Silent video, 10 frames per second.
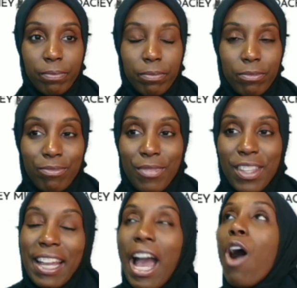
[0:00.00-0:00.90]
Like, I
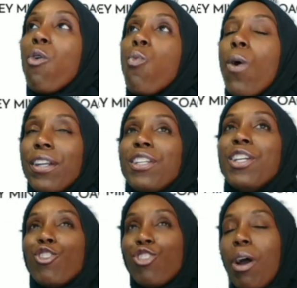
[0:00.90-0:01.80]
want to know, drop
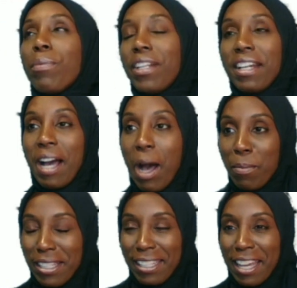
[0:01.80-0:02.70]
it in the comments.
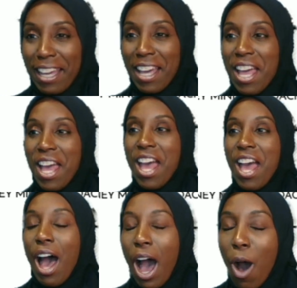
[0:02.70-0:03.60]
Like, I
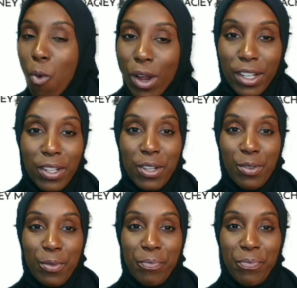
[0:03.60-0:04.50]
want to know.
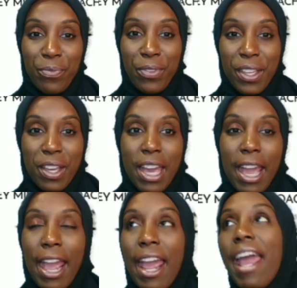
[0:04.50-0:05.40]

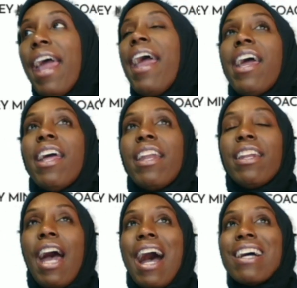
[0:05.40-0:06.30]
And I
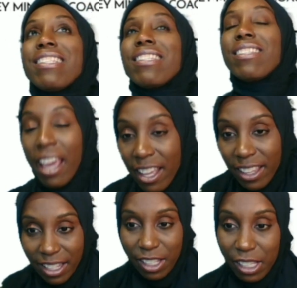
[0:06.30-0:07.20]
say that to
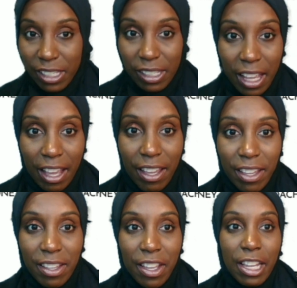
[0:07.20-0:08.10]
say,
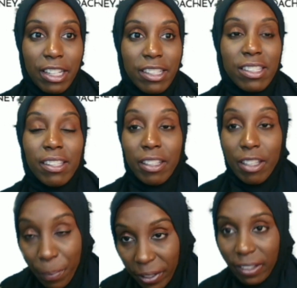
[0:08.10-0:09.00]

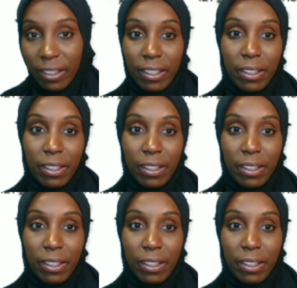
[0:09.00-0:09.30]
typically,